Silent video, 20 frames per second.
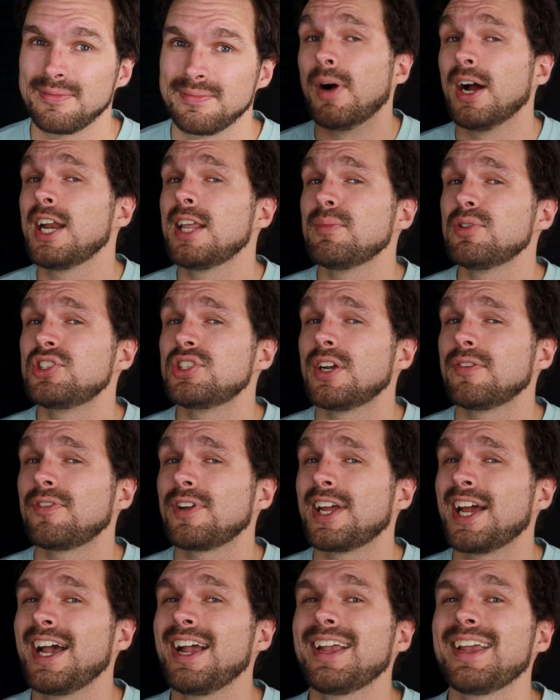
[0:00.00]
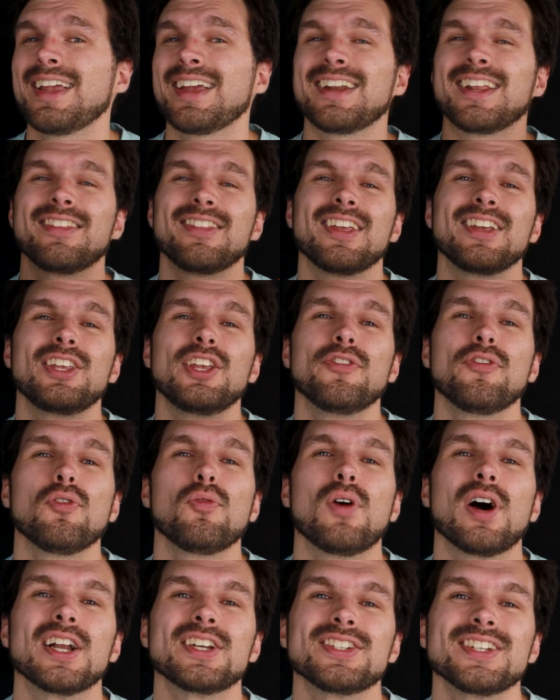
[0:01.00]
My name is Jeffrey Hack, and I thank you for
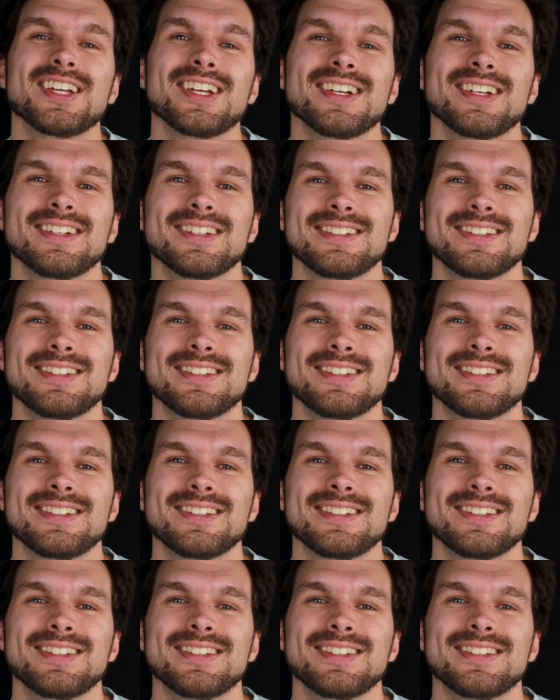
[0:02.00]
watching.